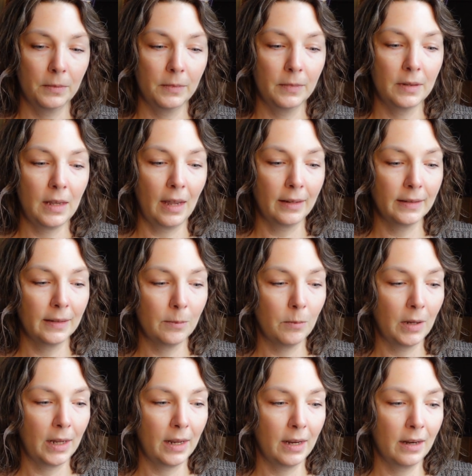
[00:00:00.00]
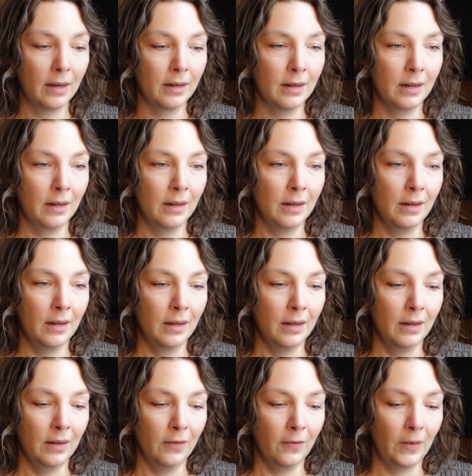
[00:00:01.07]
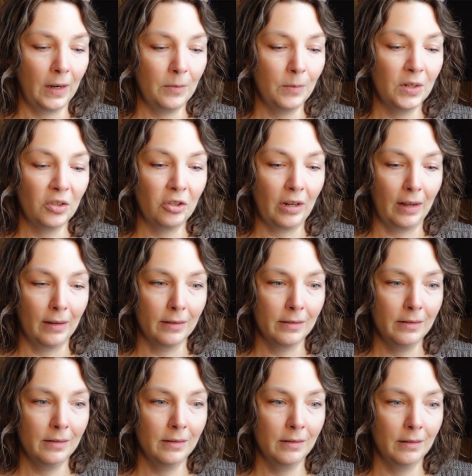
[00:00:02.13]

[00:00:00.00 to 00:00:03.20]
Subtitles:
Yes, my friend Michelle,